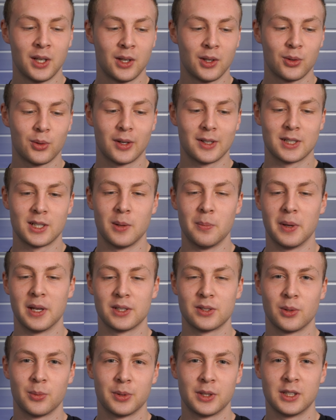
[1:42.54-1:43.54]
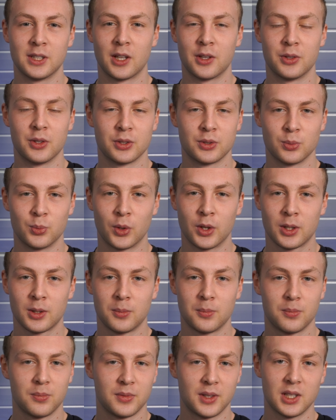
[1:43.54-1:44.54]
to actually make something that doesn't work.
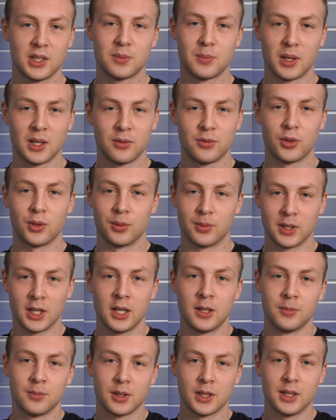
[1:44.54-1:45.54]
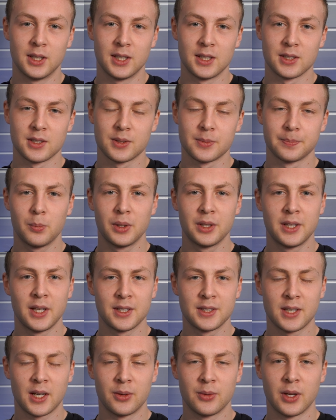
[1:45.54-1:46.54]
That's painful, yeah, it is. But
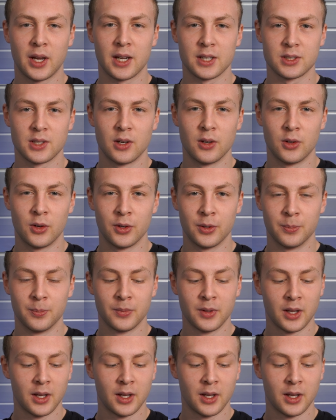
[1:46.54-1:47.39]
that's how you actually learn.